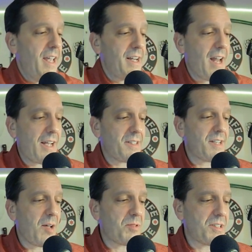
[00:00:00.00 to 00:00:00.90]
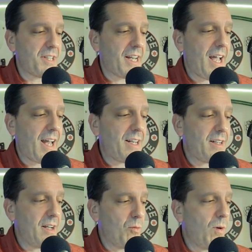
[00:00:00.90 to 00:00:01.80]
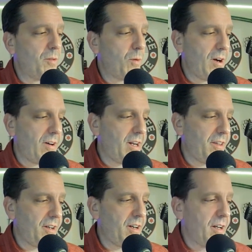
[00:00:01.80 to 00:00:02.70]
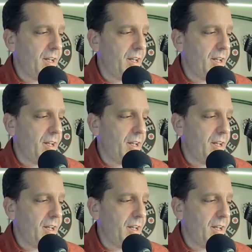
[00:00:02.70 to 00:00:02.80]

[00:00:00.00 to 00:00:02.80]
nonstop since I got it in one way or another,